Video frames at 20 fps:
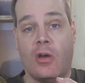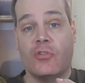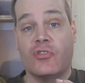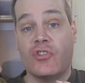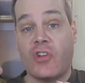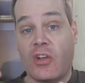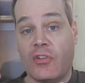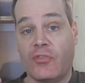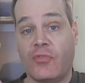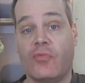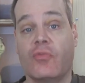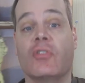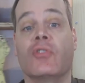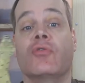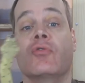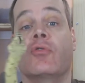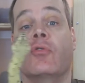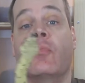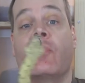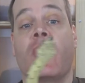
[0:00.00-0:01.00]
chest
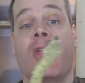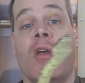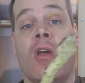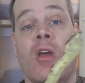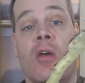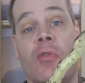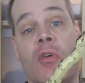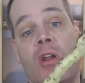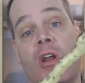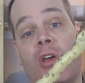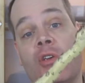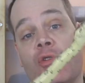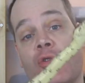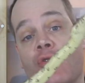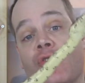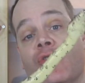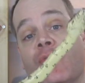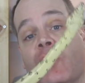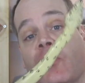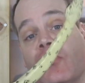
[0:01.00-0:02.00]
freezer that I
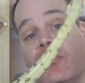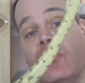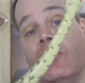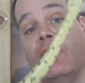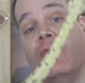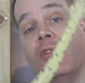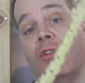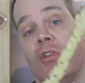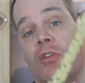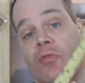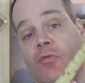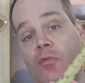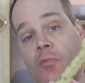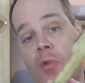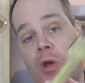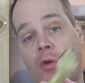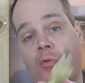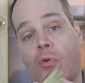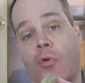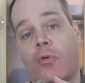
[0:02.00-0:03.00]
use specifically for
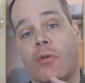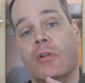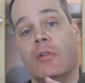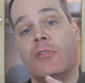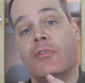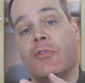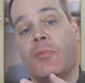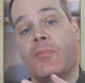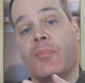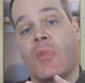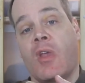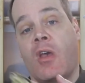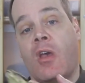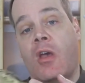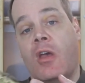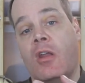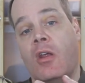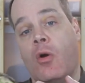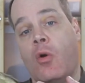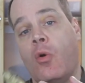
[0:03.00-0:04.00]
my rodents,
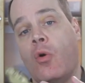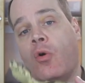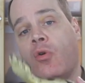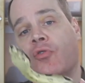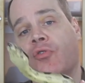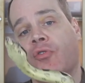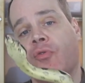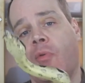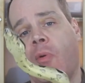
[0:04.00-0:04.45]
and it holds